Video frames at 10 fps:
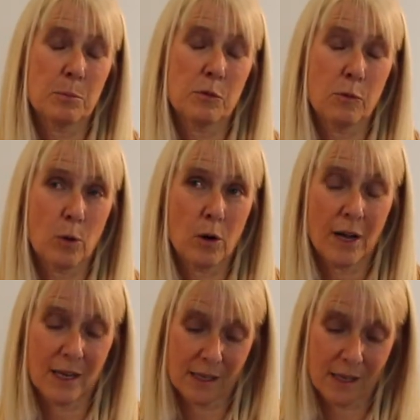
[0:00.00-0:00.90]
before
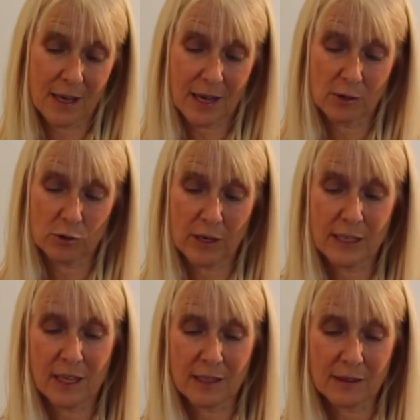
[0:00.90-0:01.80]
I had a tray
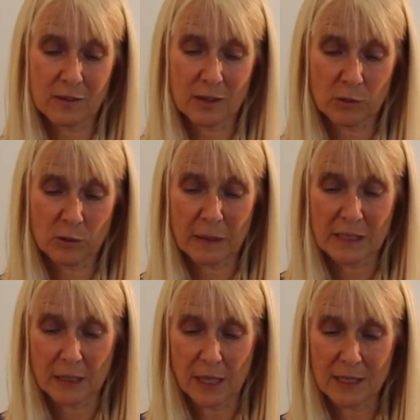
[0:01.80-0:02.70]
like this, I was
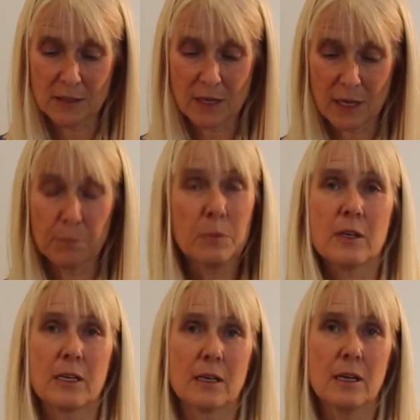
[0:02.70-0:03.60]
spending a lot of time
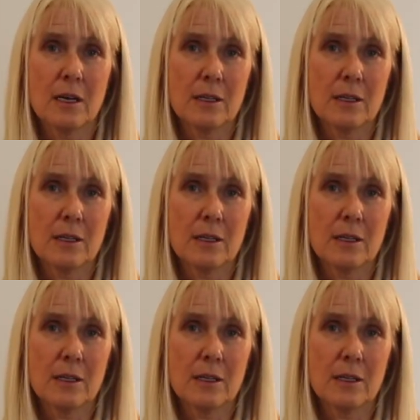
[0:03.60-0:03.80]
putting